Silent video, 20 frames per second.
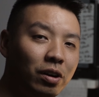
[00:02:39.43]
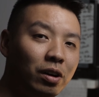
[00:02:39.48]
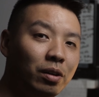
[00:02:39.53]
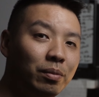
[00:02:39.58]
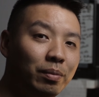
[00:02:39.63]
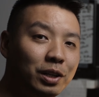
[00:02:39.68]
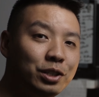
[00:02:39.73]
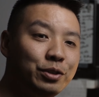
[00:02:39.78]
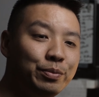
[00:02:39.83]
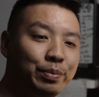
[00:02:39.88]
are
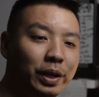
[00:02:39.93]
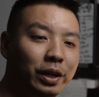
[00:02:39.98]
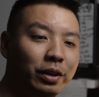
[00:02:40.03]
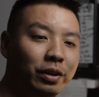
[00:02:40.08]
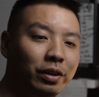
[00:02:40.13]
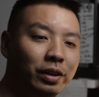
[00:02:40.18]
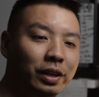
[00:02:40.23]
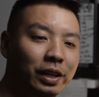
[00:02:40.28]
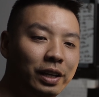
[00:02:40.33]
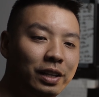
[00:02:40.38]
much
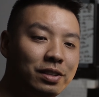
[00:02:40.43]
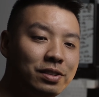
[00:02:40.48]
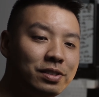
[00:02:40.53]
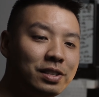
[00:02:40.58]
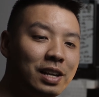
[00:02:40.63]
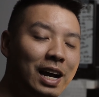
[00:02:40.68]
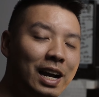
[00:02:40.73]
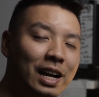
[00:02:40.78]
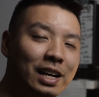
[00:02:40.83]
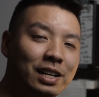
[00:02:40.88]
bigger in
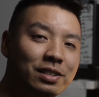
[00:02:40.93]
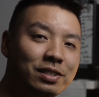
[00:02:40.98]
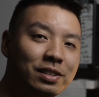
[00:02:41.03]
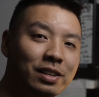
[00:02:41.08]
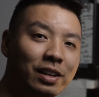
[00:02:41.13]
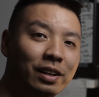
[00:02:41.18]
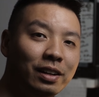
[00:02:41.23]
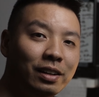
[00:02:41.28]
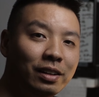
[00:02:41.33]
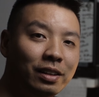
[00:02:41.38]
size
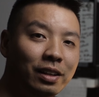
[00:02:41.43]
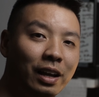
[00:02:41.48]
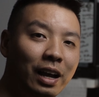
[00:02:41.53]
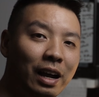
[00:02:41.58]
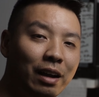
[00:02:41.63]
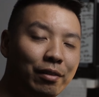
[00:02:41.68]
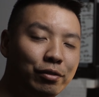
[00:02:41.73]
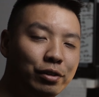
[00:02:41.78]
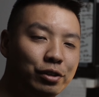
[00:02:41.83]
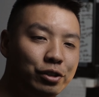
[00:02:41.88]
than the
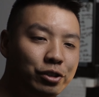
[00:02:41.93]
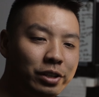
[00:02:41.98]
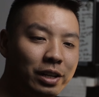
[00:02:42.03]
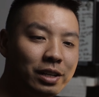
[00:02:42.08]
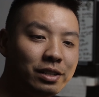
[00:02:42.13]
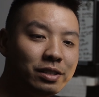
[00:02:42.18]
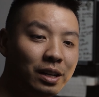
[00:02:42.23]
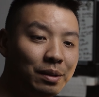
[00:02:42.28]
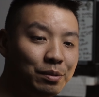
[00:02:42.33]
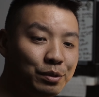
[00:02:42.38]
average
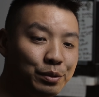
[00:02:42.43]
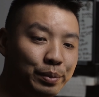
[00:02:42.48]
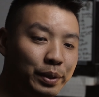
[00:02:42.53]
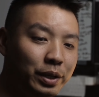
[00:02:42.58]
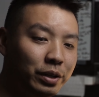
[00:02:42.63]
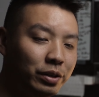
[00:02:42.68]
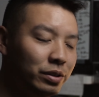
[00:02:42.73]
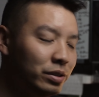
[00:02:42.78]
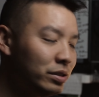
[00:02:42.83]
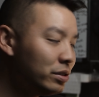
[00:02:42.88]
desktop
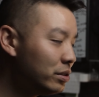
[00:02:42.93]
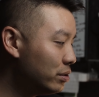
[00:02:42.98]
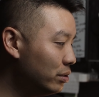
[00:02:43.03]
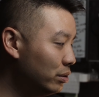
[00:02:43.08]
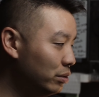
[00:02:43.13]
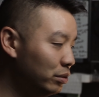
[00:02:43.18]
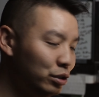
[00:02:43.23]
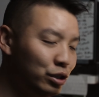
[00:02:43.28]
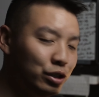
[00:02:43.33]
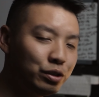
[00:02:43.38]
speakers,
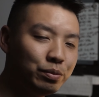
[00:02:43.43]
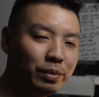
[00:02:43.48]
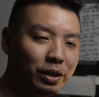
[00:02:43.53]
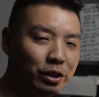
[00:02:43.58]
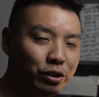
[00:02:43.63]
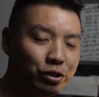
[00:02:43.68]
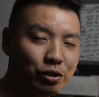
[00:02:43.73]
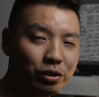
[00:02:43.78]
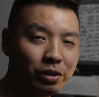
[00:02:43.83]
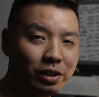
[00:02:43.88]
so just
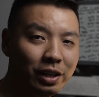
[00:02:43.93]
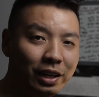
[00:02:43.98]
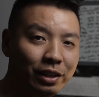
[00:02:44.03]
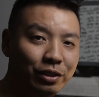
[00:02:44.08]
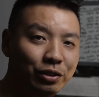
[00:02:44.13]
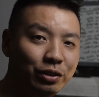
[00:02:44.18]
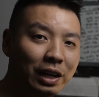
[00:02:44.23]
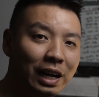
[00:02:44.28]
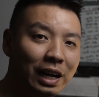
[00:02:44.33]
make sure that you